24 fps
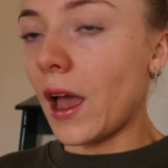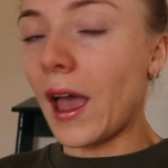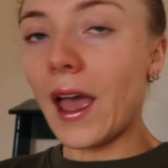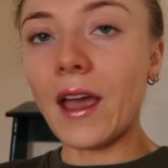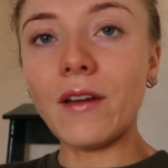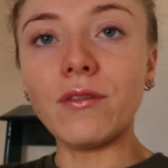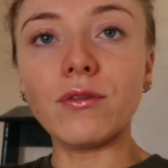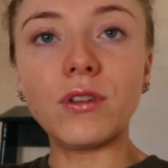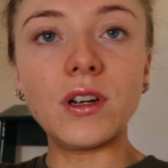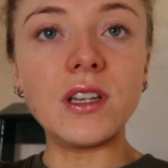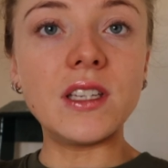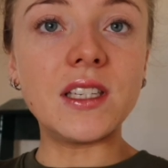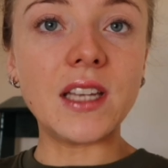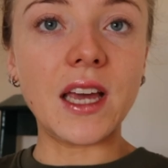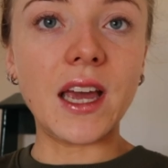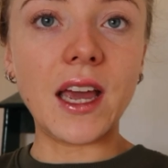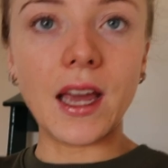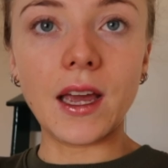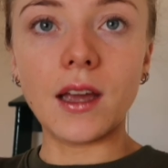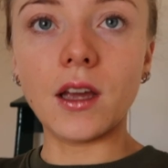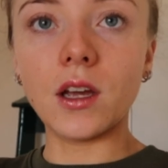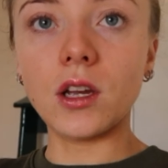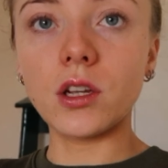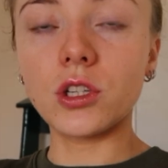every
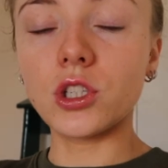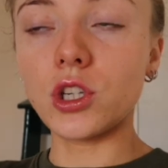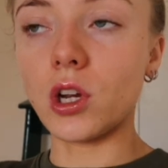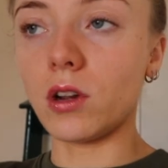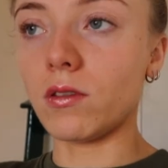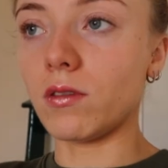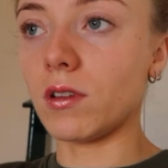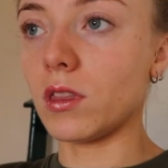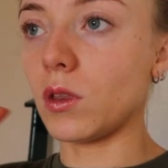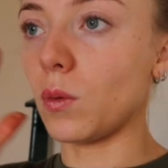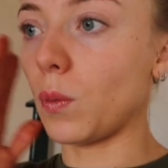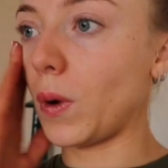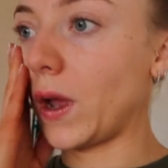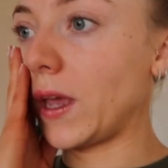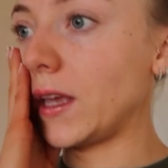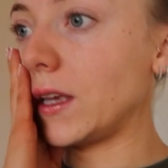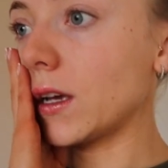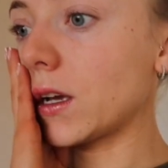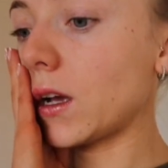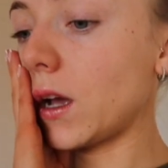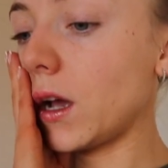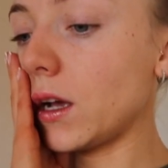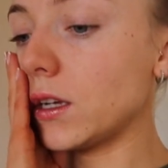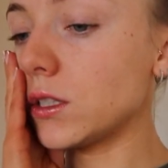day during the
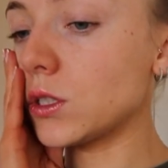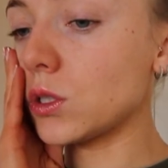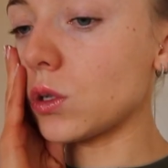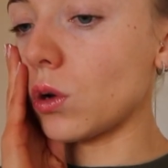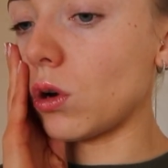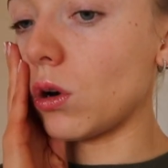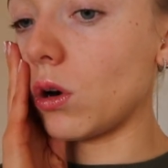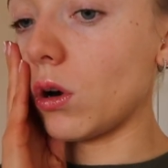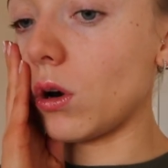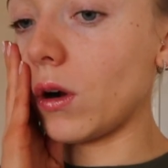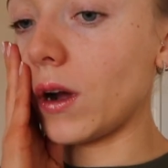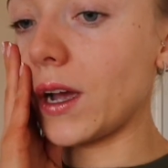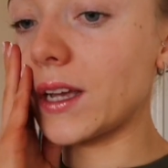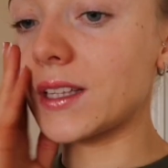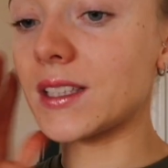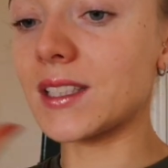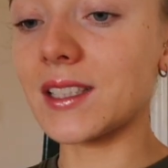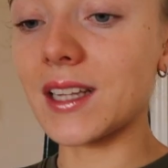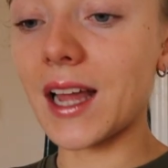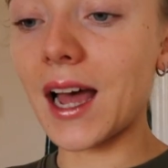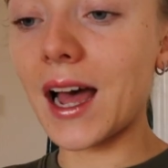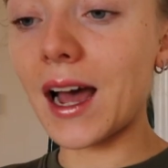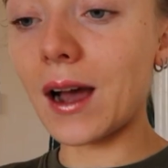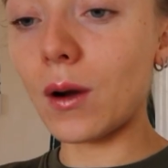week. So it's
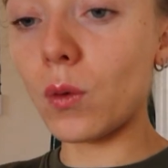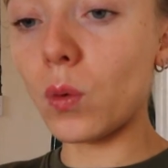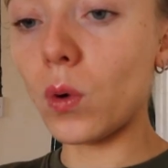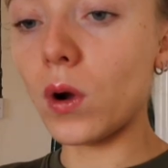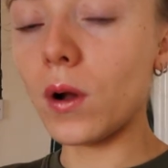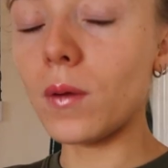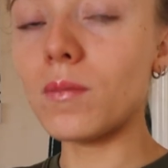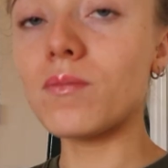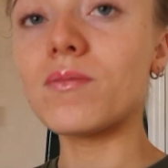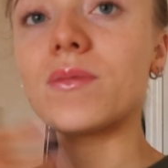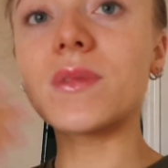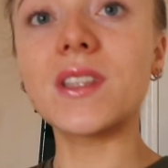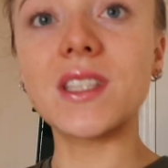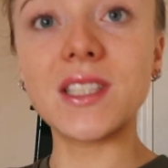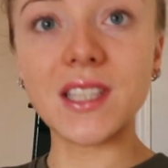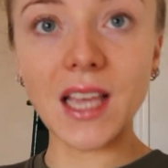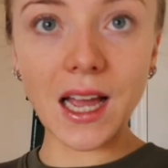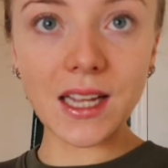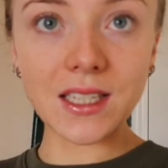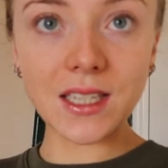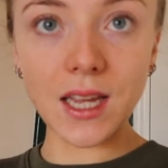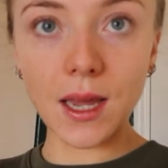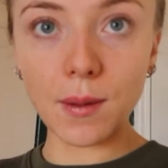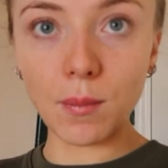now
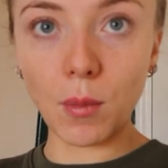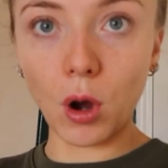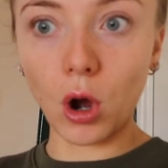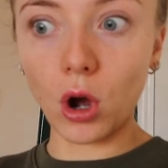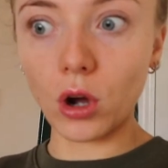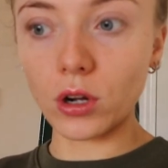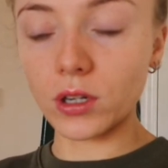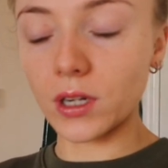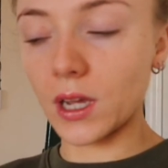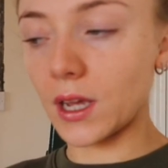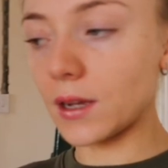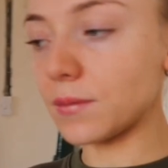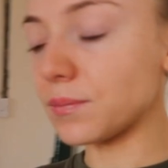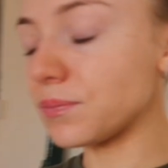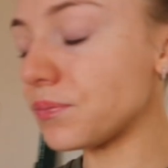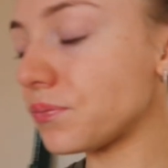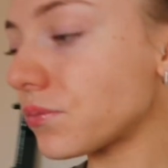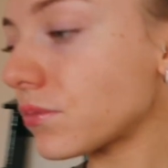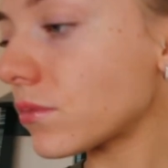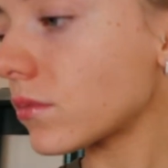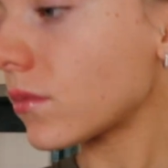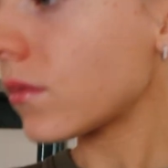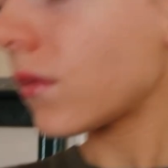Saturday morning,